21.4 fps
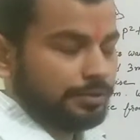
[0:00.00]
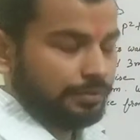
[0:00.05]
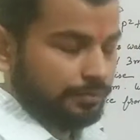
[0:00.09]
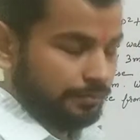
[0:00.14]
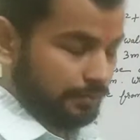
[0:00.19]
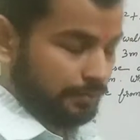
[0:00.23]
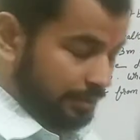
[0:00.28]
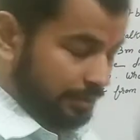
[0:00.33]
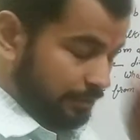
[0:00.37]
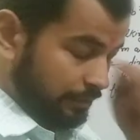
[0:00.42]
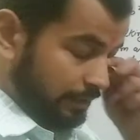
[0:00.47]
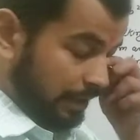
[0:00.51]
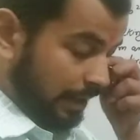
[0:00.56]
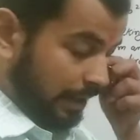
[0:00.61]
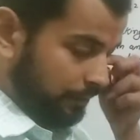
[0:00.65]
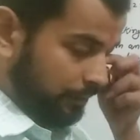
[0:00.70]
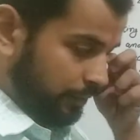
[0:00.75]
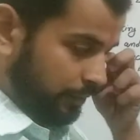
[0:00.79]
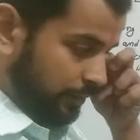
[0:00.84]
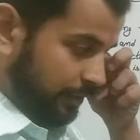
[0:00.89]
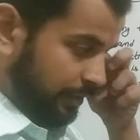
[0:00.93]
which we
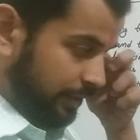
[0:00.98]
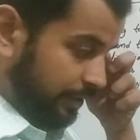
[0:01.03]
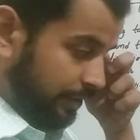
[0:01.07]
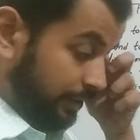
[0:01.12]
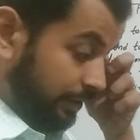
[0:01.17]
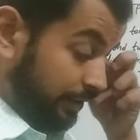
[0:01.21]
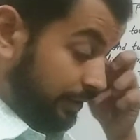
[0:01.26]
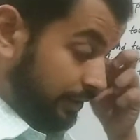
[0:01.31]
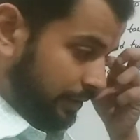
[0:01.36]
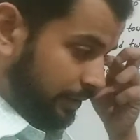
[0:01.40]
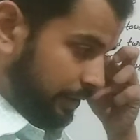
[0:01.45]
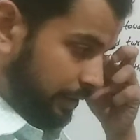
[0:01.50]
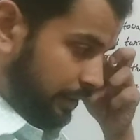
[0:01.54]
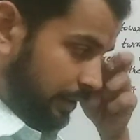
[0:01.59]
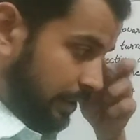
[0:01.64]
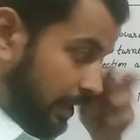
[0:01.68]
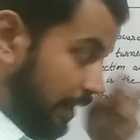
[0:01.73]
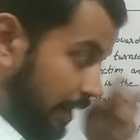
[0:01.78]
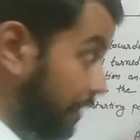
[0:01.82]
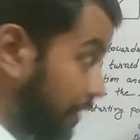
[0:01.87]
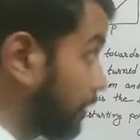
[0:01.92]
have to discuss
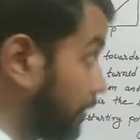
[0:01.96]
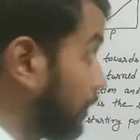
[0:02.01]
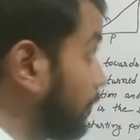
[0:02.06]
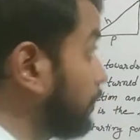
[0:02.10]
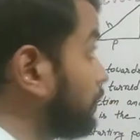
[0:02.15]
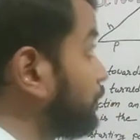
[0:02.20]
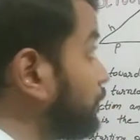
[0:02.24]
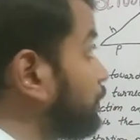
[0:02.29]
right now.